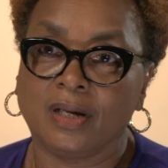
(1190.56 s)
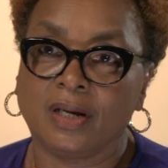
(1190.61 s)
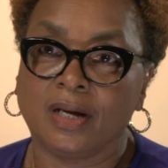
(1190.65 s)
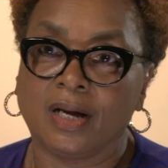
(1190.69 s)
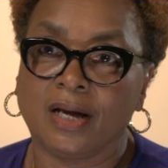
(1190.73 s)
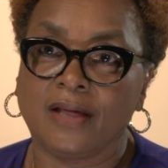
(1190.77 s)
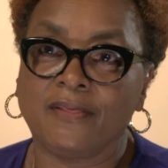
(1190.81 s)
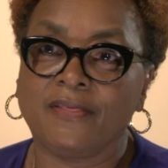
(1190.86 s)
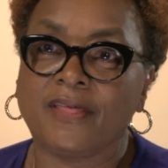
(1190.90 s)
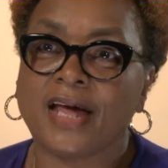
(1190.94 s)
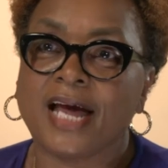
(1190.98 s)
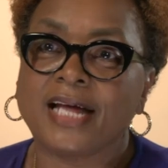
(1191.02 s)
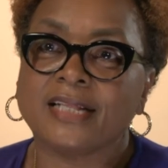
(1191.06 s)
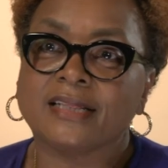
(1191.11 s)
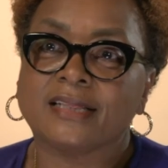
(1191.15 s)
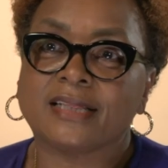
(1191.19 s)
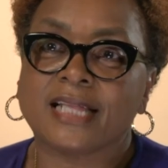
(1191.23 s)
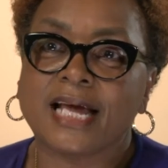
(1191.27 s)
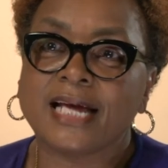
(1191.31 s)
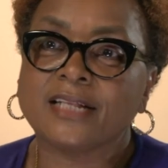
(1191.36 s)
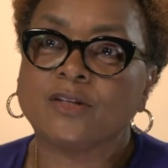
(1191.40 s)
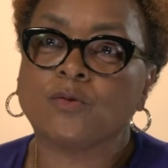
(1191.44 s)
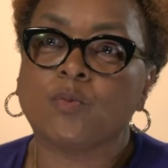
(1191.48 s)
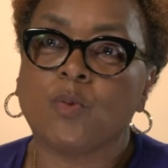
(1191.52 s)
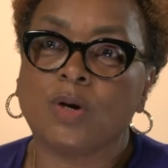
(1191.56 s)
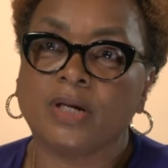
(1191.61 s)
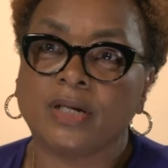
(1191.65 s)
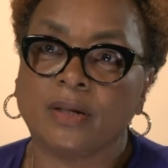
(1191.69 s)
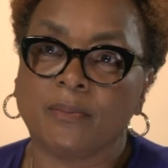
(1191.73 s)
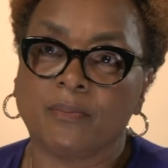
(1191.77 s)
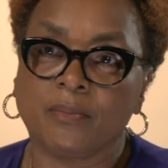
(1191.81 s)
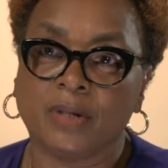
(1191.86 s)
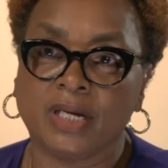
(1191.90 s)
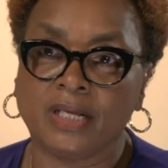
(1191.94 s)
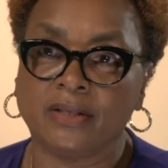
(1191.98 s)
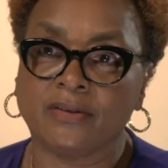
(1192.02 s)
And that's what
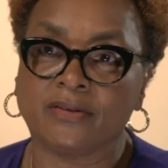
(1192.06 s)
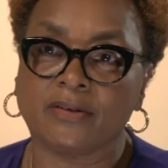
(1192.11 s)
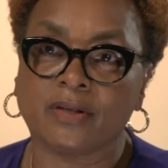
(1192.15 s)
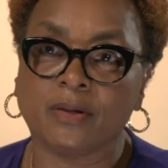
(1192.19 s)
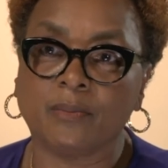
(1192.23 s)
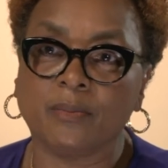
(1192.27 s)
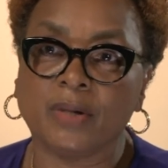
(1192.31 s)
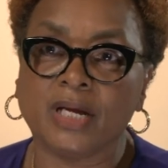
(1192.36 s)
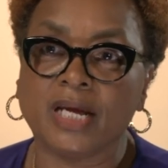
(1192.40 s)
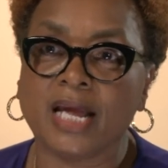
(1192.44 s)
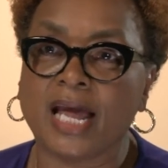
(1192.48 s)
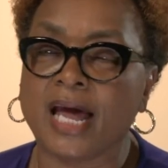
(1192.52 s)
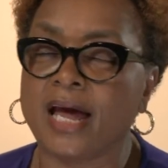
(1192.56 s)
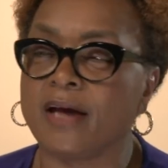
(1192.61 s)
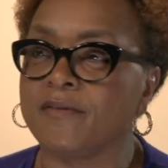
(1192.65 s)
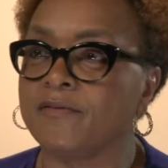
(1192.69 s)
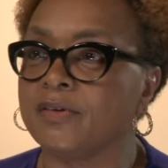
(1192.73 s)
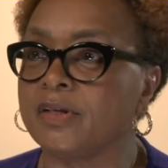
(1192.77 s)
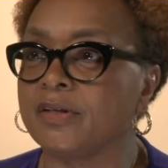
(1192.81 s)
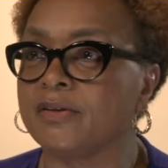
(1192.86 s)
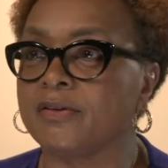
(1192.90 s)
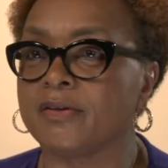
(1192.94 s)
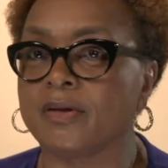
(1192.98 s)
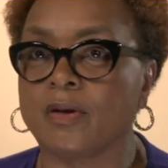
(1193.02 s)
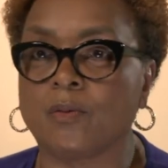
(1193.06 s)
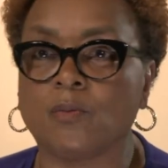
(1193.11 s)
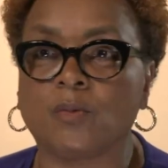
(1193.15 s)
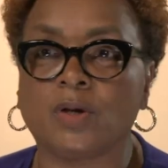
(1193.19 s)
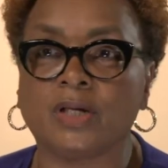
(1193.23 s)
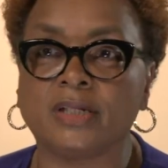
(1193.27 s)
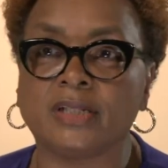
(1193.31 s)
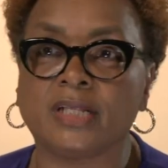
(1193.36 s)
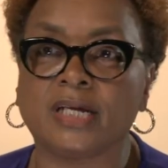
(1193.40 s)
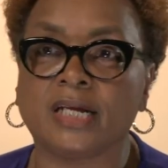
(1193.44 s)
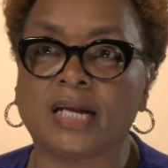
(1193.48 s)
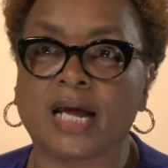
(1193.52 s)
it means to me, having
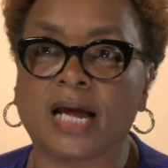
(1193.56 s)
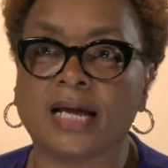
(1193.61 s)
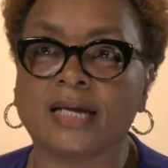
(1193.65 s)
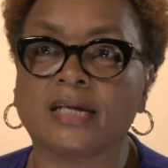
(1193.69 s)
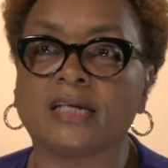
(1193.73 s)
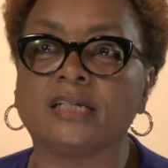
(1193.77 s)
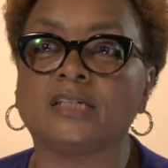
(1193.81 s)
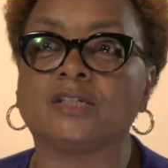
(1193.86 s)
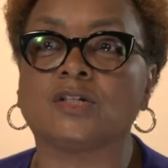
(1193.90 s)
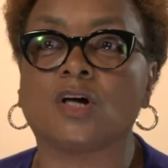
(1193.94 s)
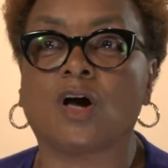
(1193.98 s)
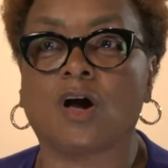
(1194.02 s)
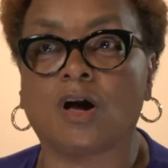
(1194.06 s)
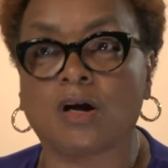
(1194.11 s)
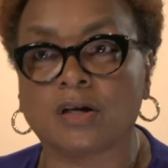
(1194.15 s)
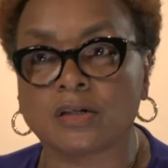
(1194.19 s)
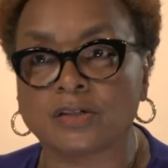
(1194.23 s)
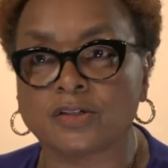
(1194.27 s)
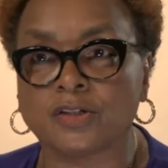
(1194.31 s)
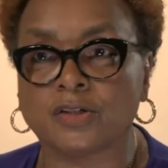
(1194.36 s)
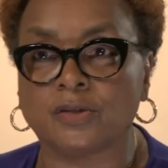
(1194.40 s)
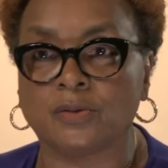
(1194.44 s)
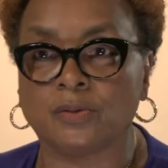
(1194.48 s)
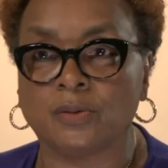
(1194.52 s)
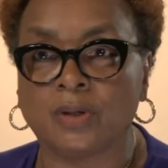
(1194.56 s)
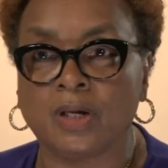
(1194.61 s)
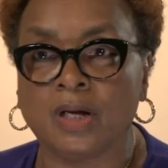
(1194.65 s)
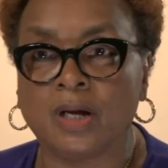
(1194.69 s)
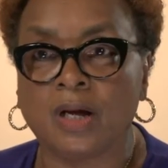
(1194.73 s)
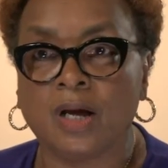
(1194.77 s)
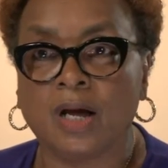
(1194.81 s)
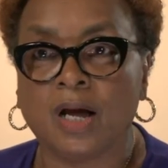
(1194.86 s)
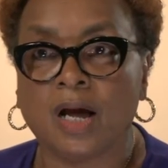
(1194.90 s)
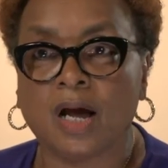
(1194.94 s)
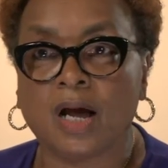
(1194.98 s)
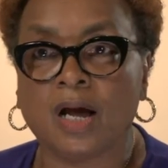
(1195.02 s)
someone that I could talk to
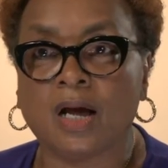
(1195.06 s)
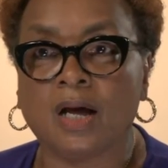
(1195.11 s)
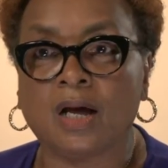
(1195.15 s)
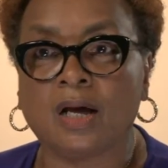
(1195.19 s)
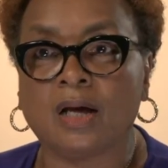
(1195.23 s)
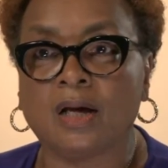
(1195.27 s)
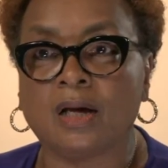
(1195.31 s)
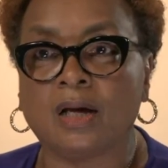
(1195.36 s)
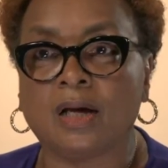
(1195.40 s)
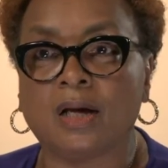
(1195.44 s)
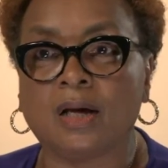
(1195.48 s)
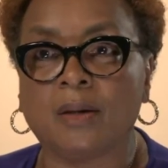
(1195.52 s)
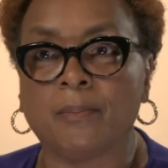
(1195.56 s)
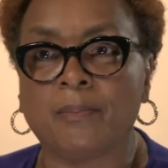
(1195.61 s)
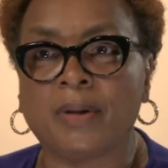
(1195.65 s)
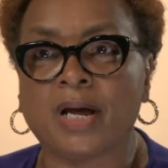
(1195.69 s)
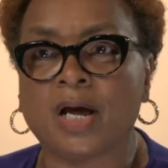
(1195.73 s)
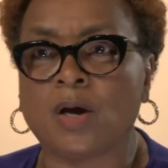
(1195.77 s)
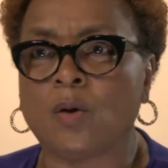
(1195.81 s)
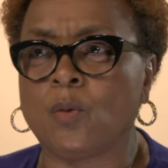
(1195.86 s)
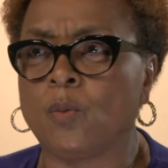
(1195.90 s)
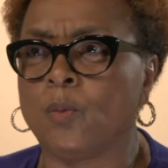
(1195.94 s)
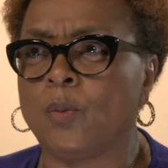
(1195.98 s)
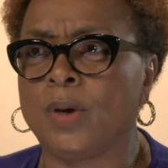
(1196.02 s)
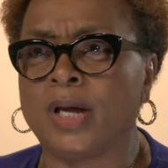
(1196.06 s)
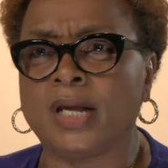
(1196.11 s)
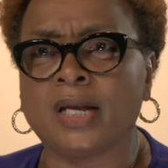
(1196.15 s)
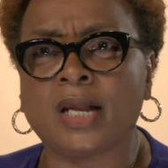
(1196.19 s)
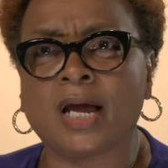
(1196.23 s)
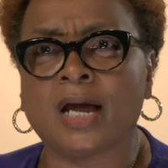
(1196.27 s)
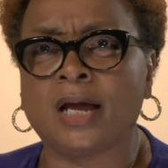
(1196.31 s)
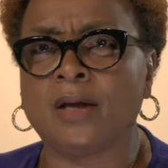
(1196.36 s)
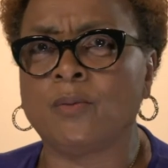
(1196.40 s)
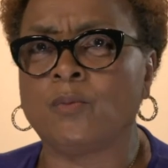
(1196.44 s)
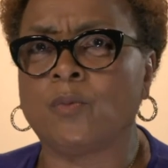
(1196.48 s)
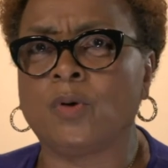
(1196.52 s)
about when
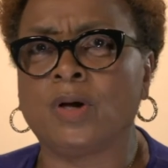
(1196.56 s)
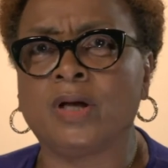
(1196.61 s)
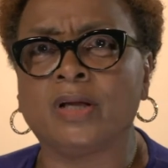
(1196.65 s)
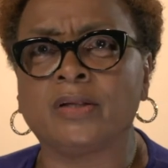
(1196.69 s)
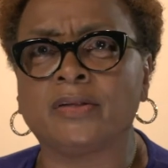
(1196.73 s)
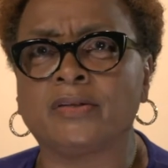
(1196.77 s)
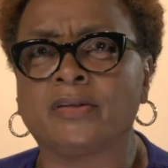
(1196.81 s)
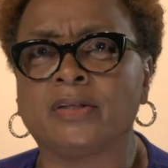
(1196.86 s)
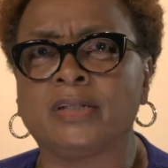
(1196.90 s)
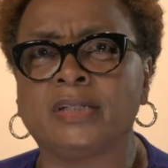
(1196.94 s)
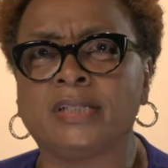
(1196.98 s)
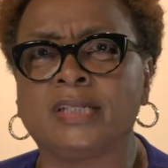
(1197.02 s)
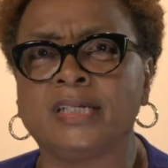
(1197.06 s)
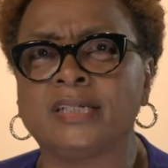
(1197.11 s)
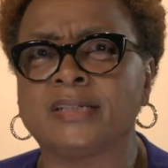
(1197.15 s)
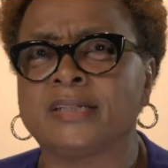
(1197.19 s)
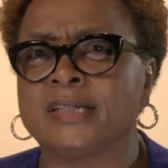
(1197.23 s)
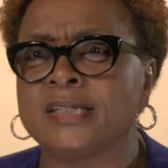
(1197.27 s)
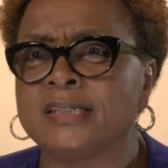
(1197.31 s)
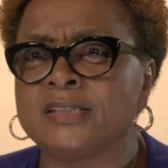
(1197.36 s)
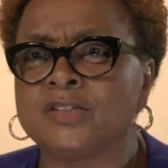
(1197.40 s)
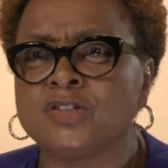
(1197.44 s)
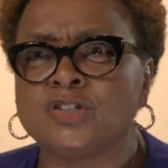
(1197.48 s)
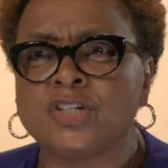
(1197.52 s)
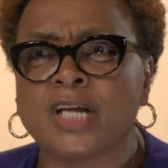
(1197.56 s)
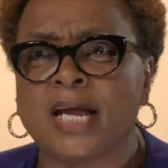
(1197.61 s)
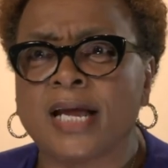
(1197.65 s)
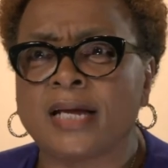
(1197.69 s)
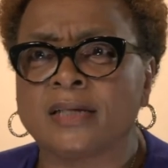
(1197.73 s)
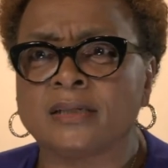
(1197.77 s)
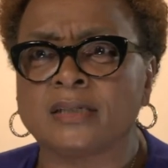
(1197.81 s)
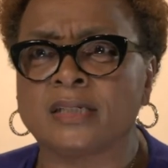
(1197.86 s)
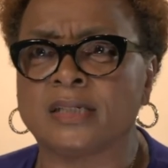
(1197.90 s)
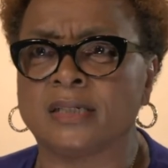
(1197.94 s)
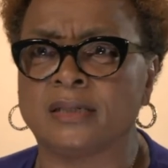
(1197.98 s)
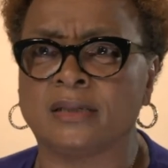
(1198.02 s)
I was
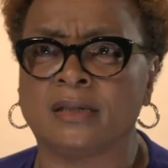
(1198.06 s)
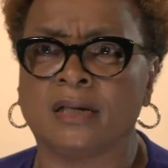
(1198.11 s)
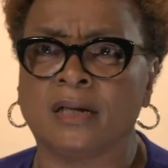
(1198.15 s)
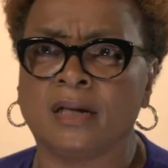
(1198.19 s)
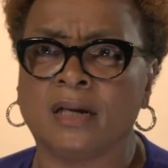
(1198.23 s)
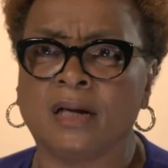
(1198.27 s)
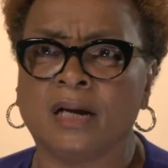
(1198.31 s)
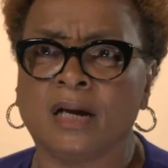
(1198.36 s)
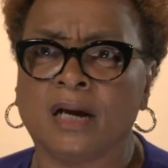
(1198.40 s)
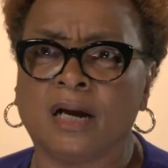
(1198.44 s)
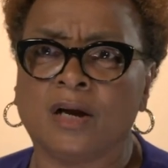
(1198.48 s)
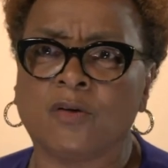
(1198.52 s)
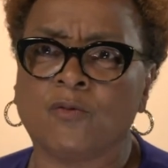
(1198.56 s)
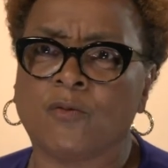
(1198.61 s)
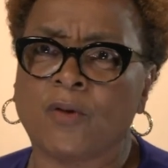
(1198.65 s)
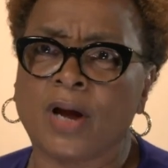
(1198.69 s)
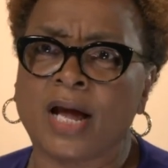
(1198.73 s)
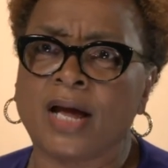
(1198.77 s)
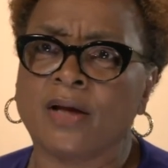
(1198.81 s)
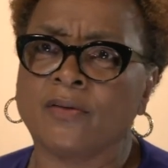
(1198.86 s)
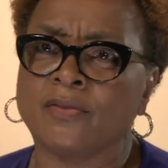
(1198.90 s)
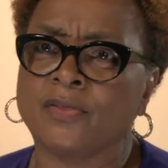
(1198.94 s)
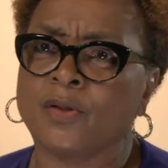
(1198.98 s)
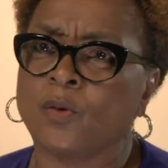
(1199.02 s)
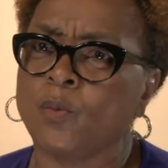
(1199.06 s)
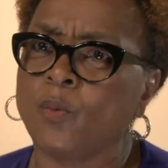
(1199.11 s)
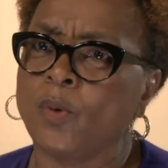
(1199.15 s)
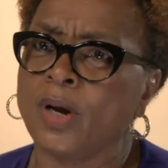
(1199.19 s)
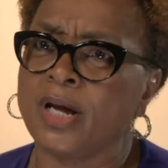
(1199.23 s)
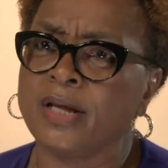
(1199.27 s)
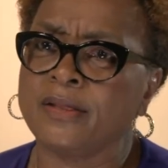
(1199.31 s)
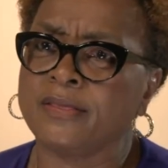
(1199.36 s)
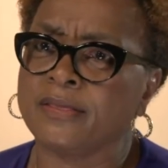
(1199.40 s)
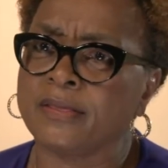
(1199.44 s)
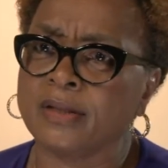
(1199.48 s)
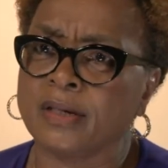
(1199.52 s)
disenchanted around the
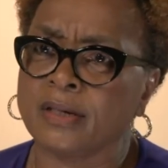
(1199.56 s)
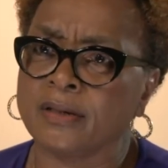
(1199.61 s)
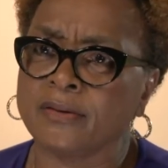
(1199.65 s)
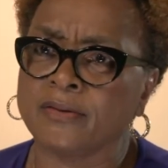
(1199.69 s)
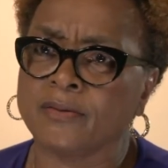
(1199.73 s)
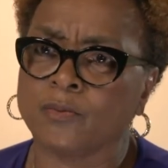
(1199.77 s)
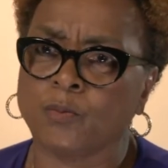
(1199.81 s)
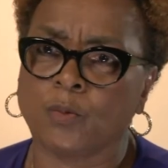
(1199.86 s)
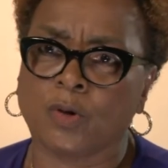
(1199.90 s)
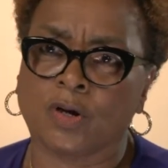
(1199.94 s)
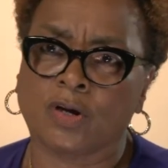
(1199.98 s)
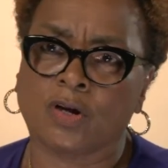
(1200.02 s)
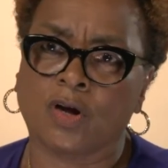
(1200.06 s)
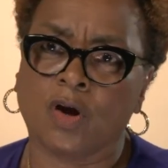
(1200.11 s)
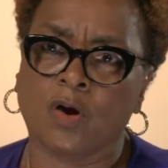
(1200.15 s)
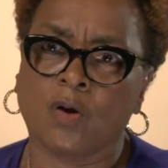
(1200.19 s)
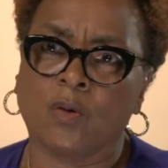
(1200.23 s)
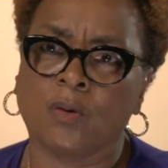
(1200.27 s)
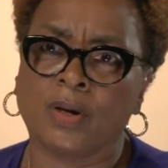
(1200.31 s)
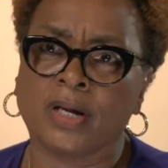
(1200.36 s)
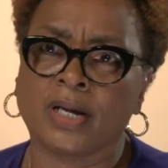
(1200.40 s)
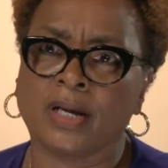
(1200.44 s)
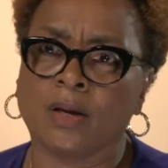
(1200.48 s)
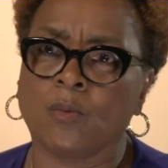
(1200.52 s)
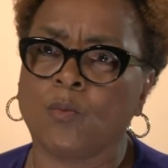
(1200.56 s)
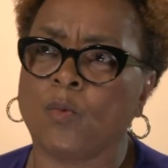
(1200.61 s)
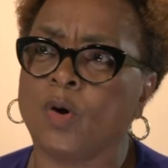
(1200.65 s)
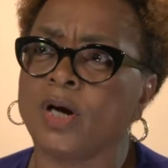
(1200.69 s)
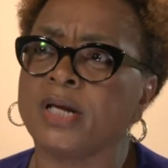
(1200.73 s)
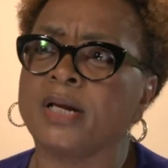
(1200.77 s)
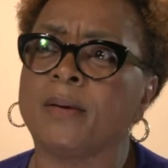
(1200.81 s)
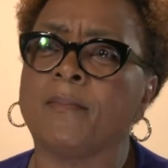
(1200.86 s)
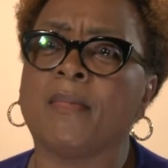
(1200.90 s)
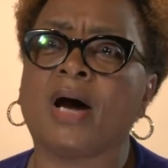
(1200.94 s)
way things were going and what am